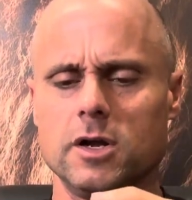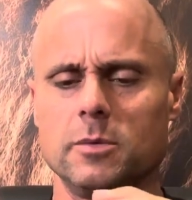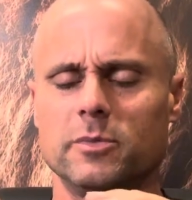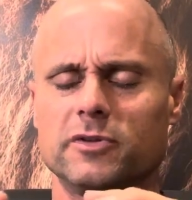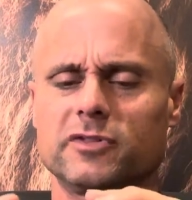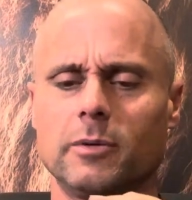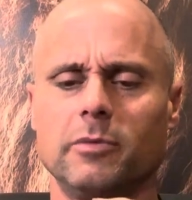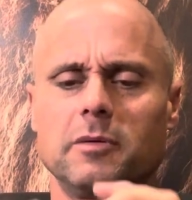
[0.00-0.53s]

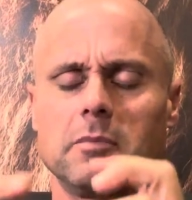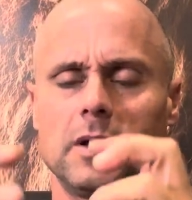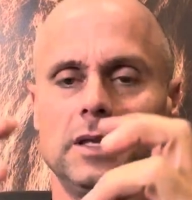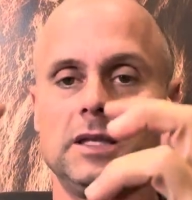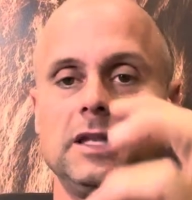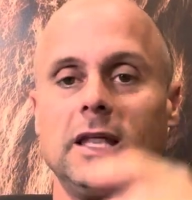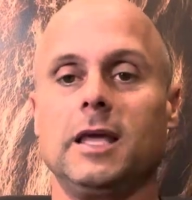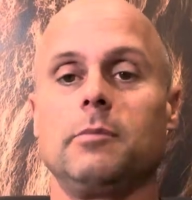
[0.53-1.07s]
There's something about
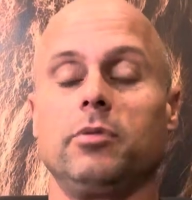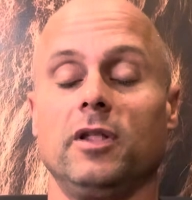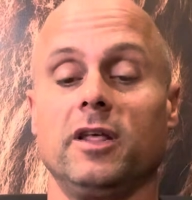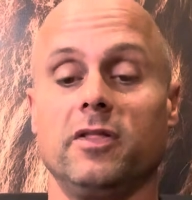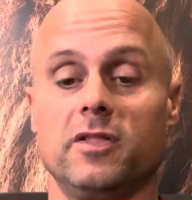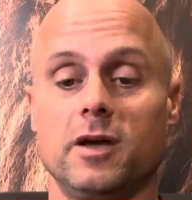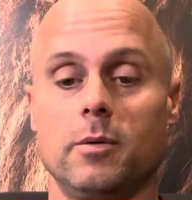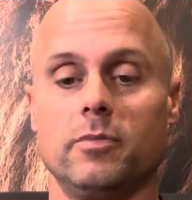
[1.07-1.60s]

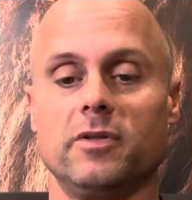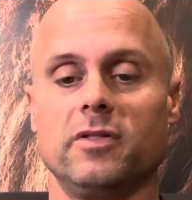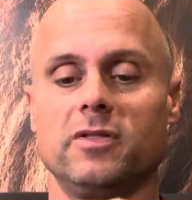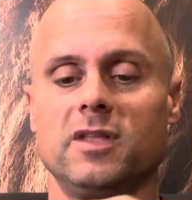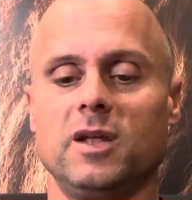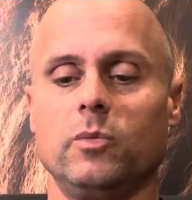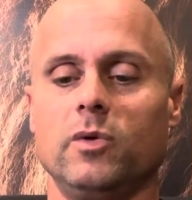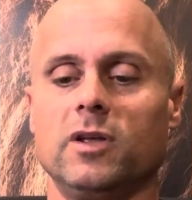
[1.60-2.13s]
labeling them,
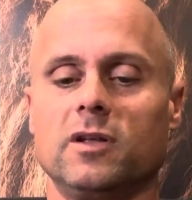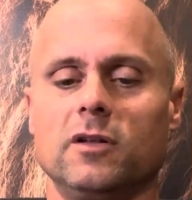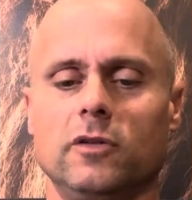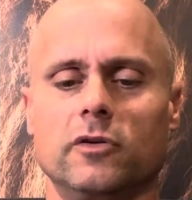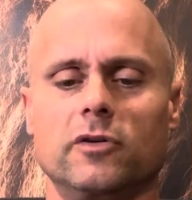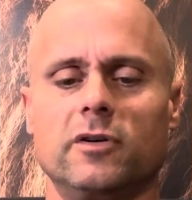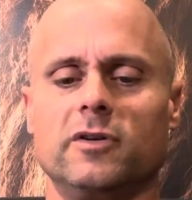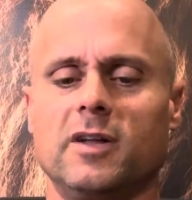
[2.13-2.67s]
then we can
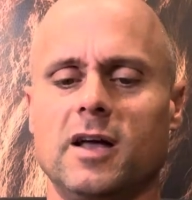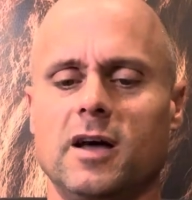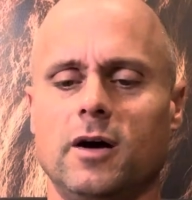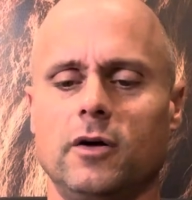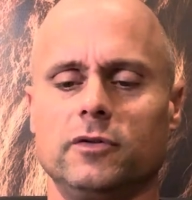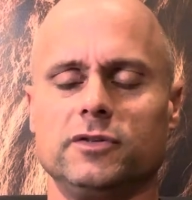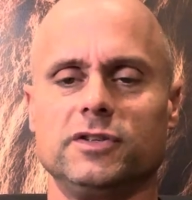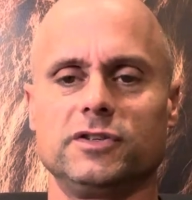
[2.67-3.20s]
learn
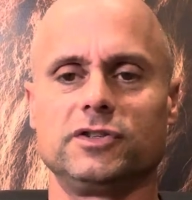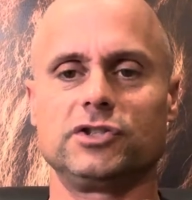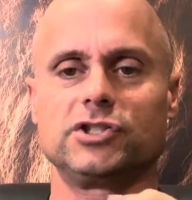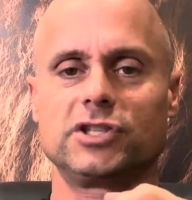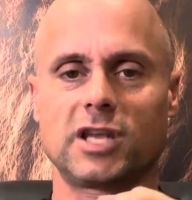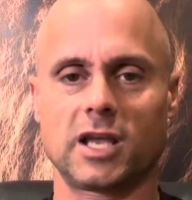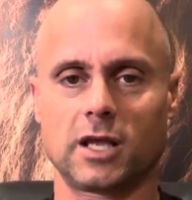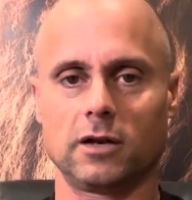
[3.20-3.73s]
how to
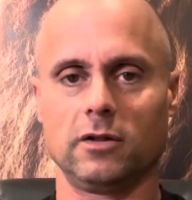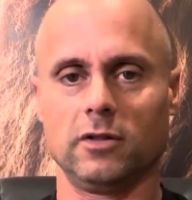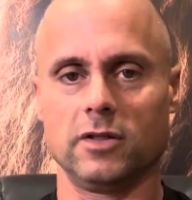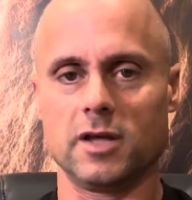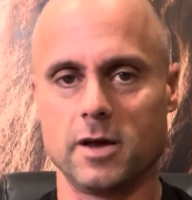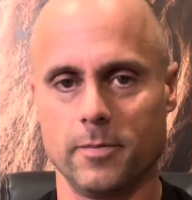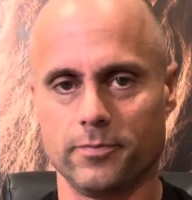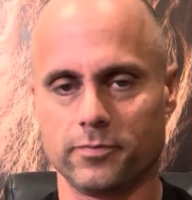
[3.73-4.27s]
channel
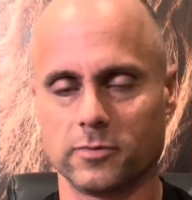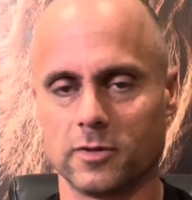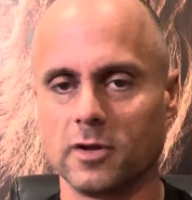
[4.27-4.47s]
them.